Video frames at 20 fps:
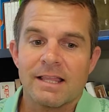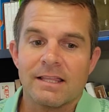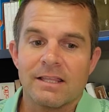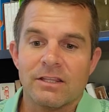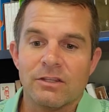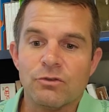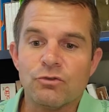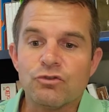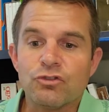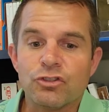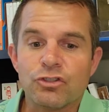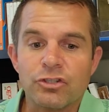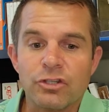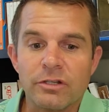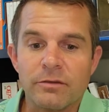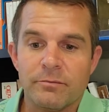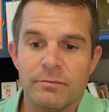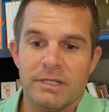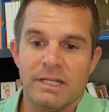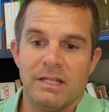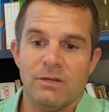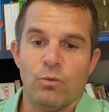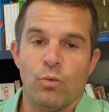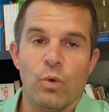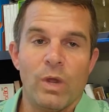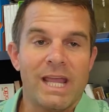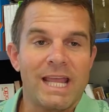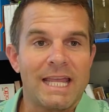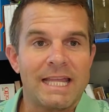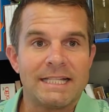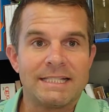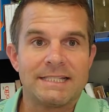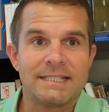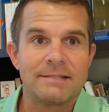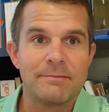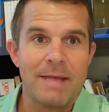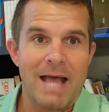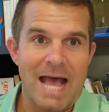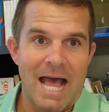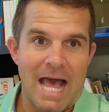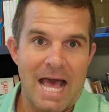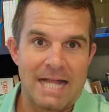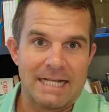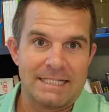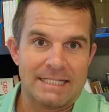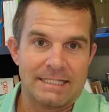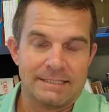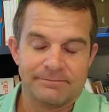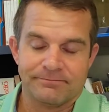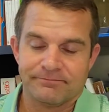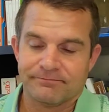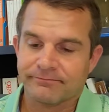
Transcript: you should be wicked smart.